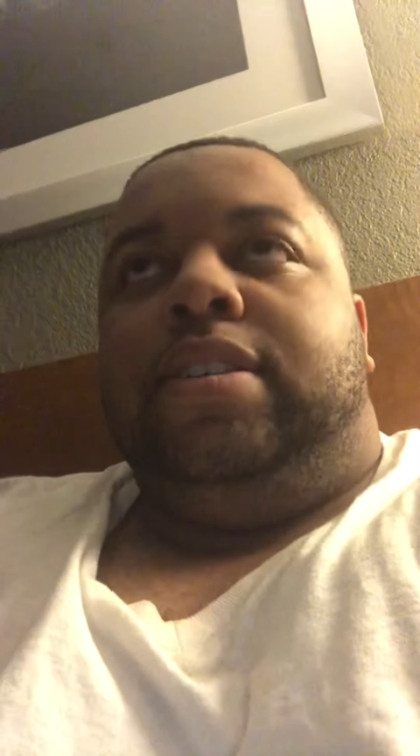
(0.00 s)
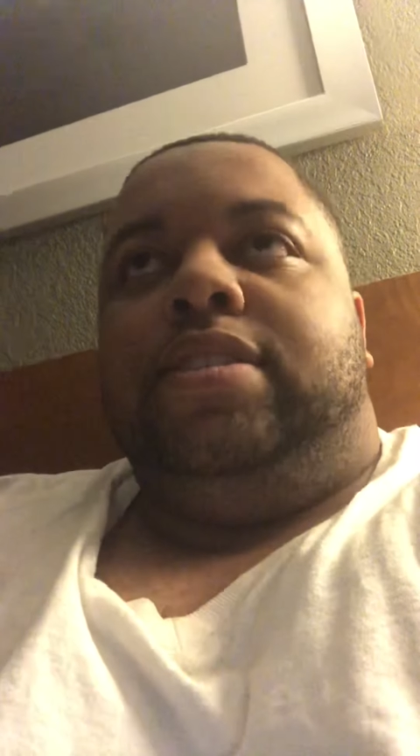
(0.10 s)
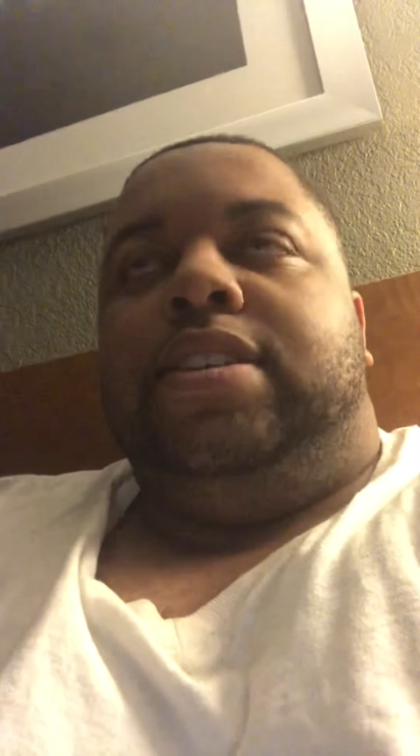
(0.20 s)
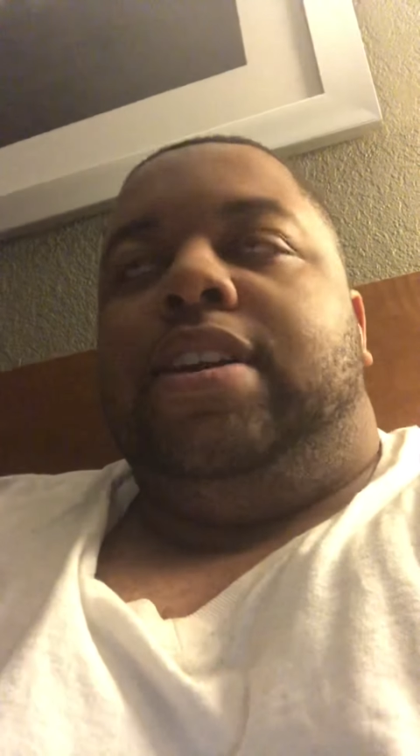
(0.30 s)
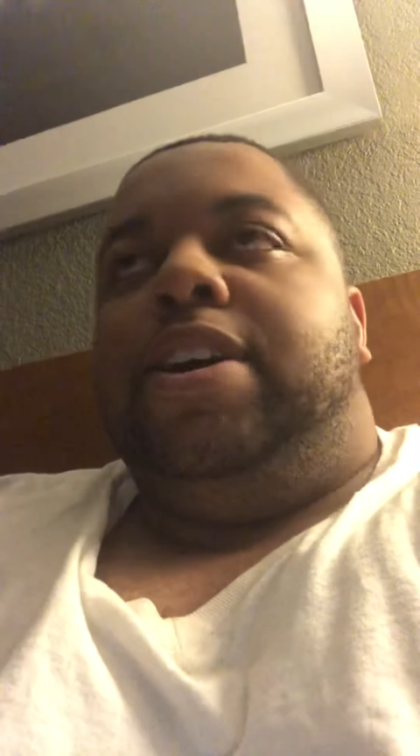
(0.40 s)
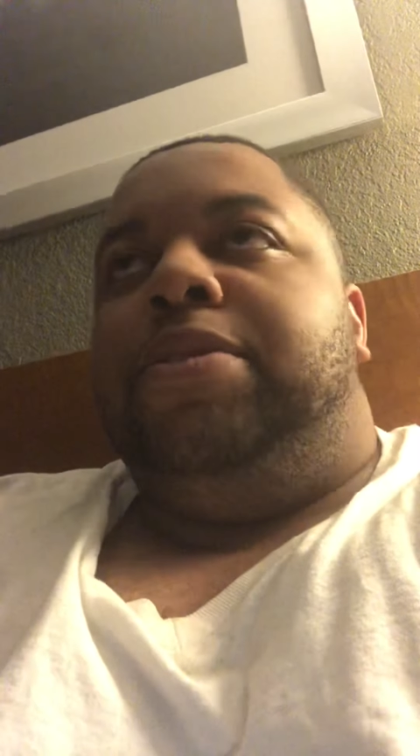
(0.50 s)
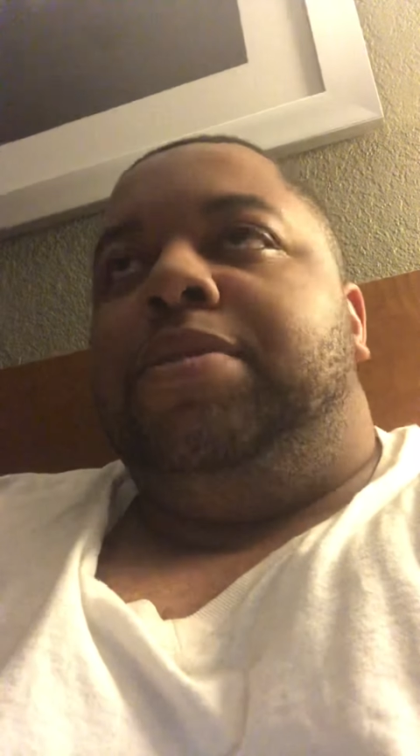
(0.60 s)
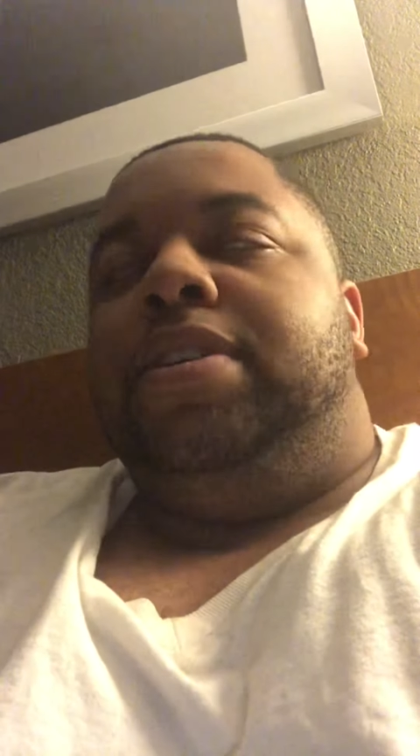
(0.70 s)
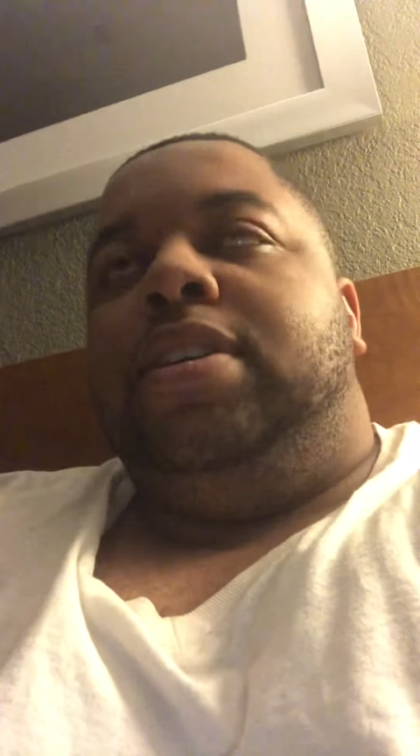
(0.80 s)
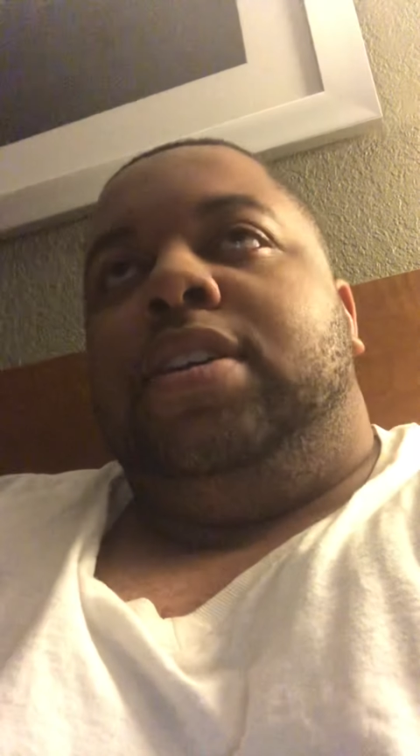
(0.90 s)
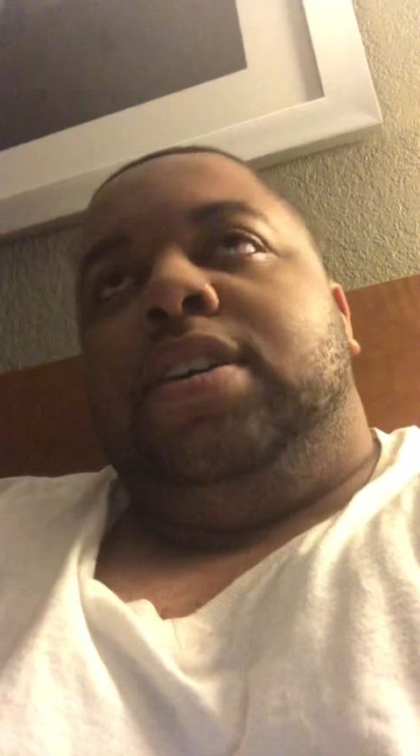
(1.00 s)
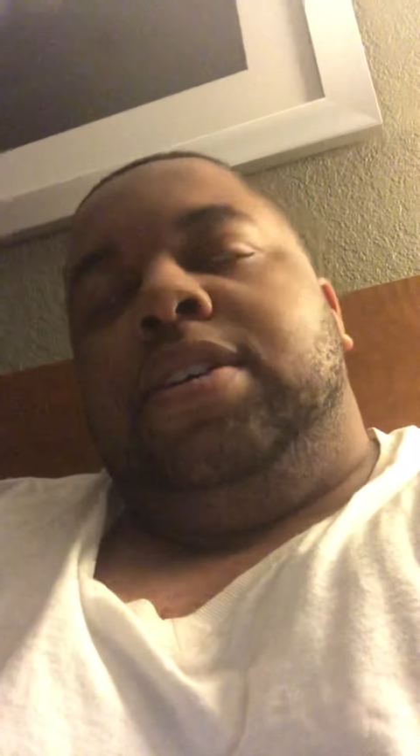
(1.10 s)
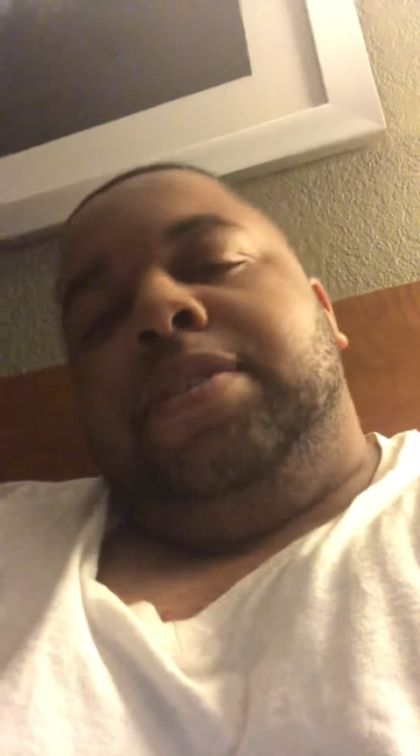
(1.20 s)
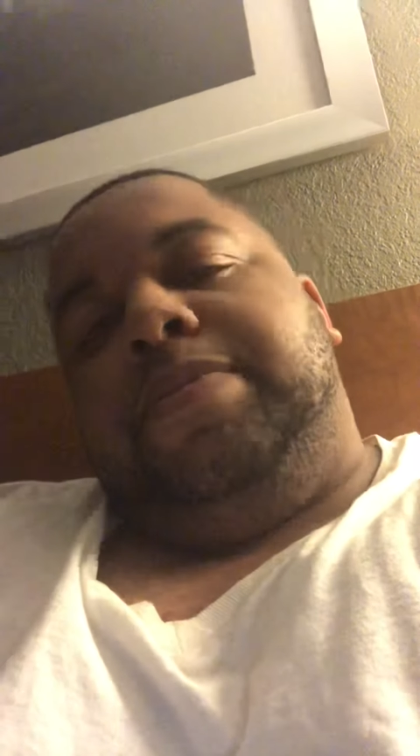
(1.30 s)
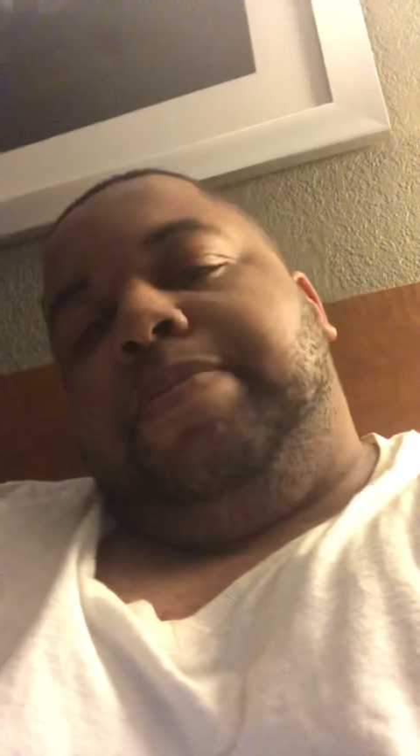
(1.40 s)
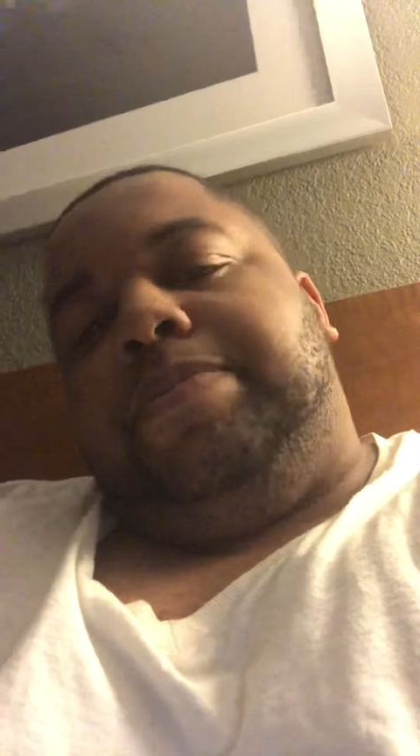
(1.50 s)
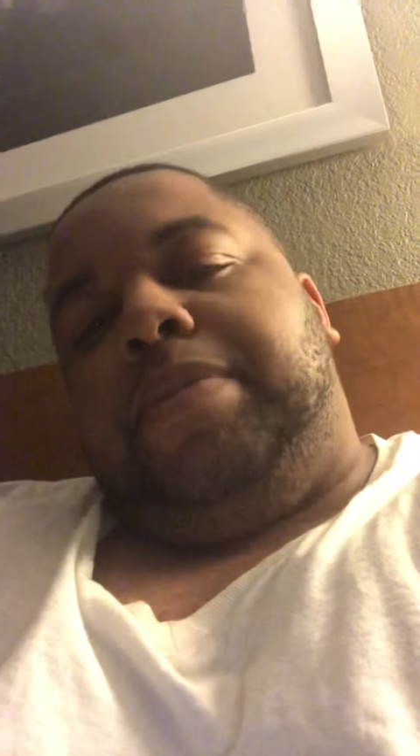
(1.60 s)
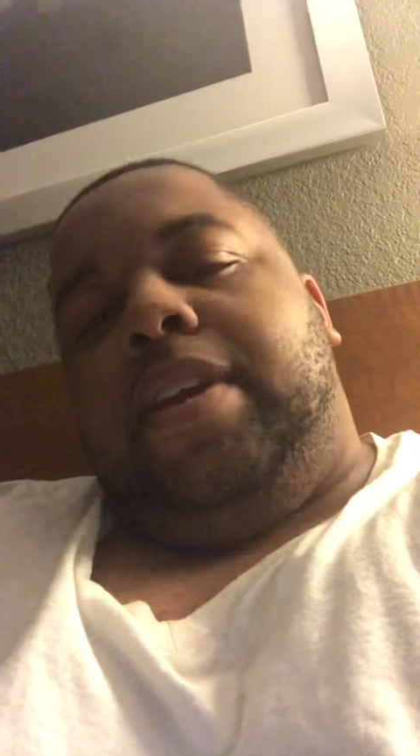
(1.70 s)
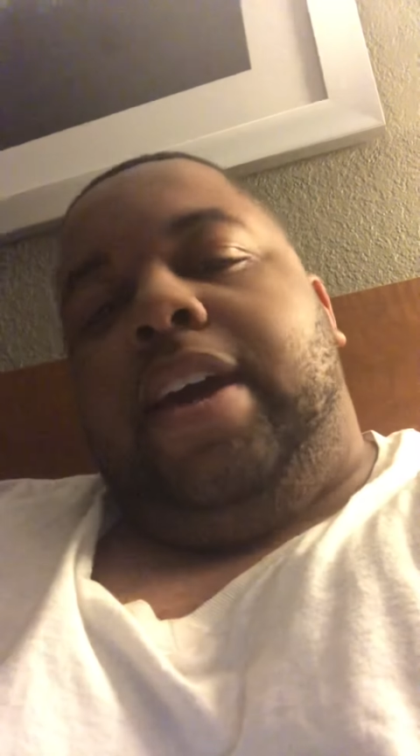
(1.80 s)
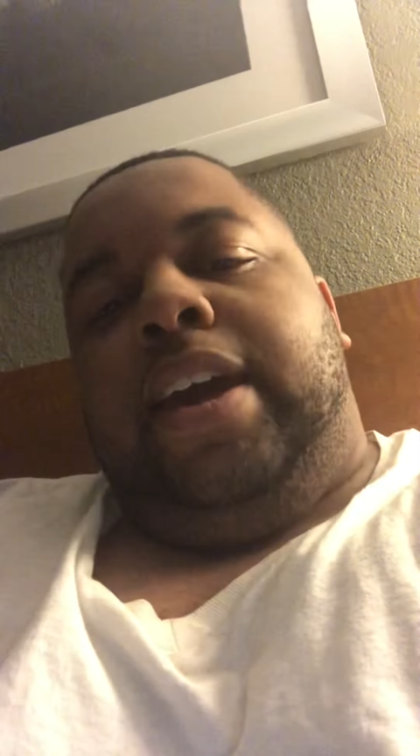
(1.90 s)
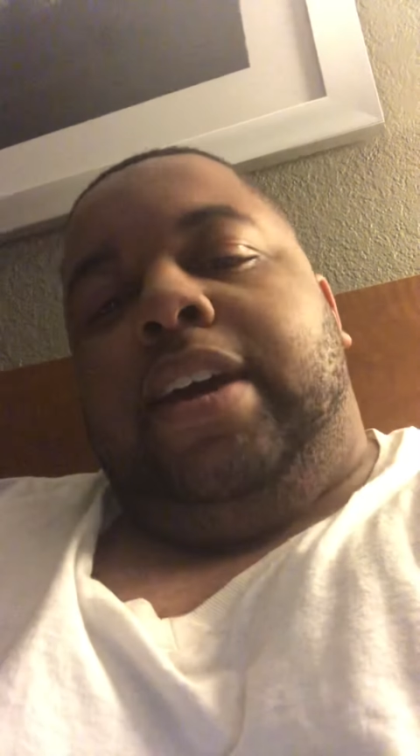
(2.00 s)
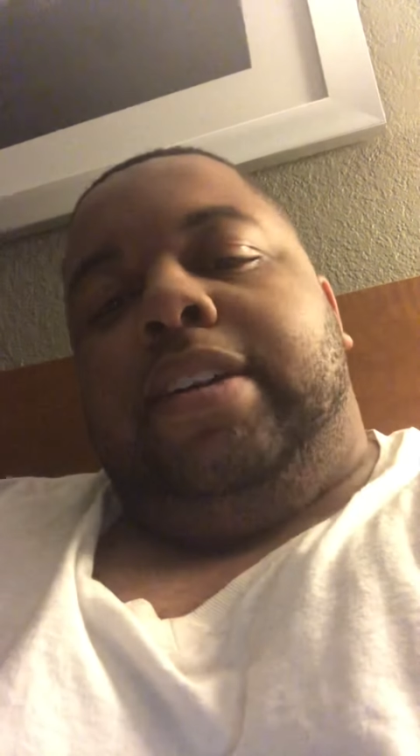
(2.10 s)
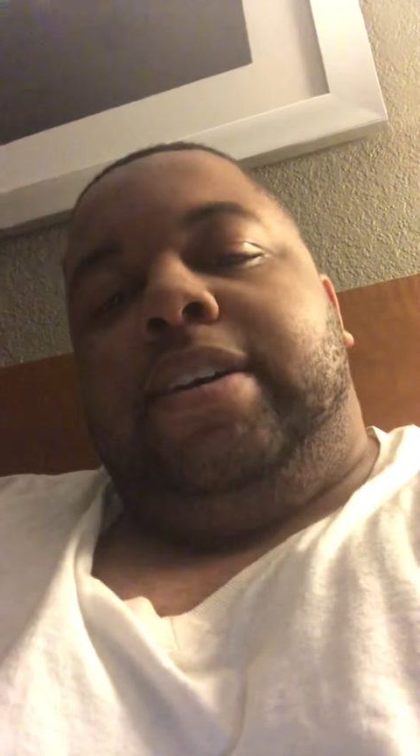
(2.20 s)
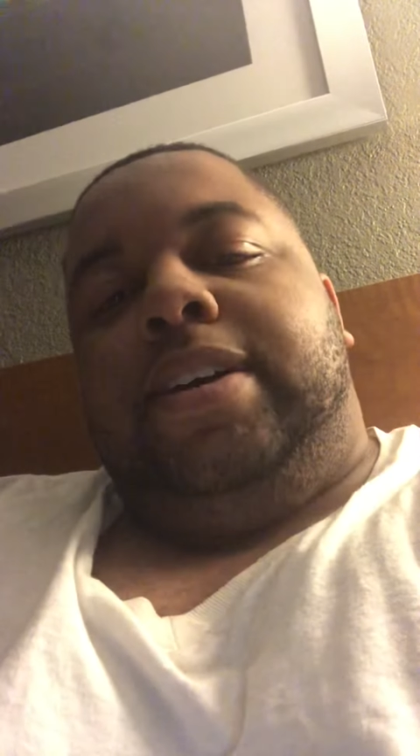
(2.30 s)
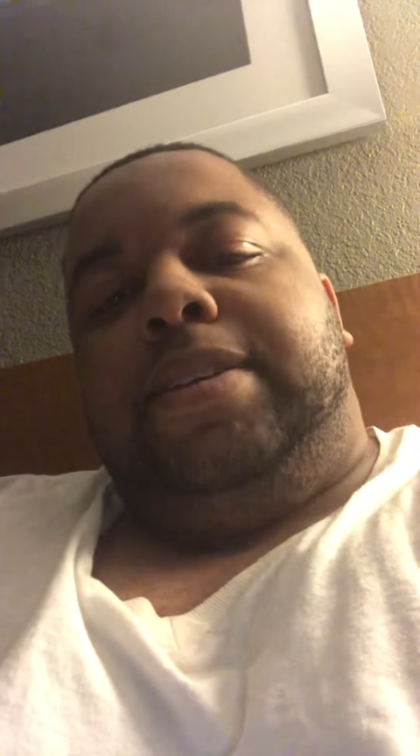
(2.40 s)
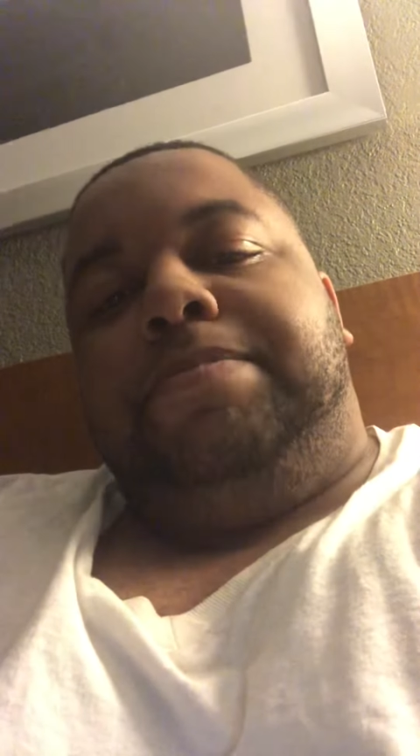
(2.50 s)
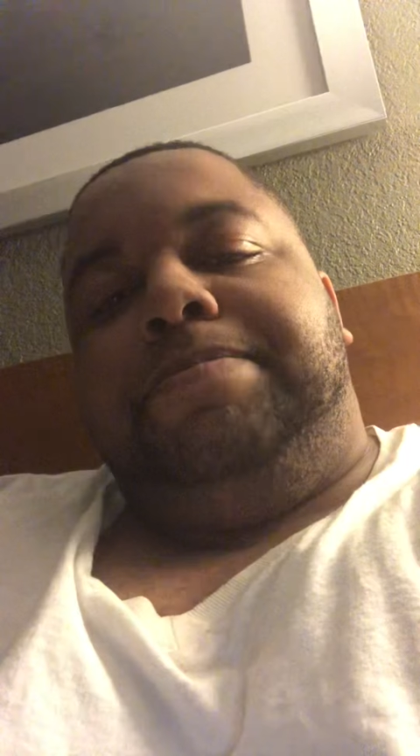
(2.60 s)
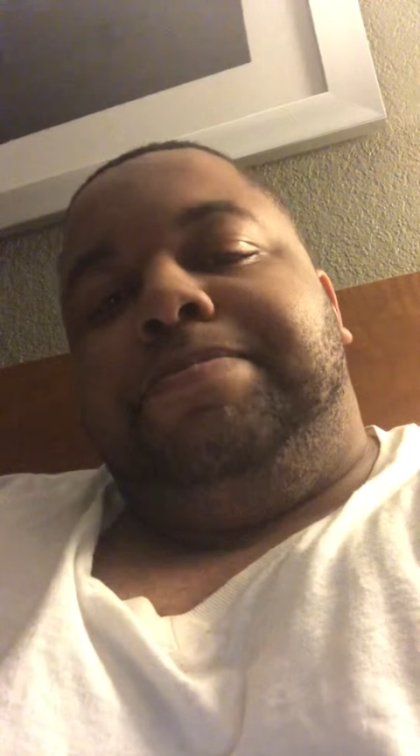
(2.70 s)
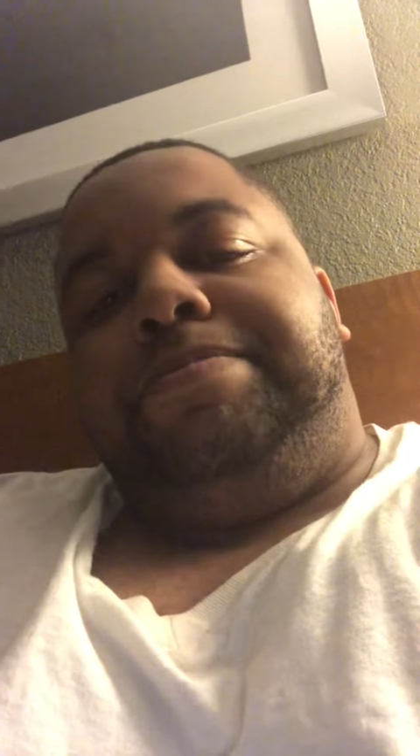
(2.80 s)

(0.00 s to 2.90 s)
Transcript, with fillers: you know. And um,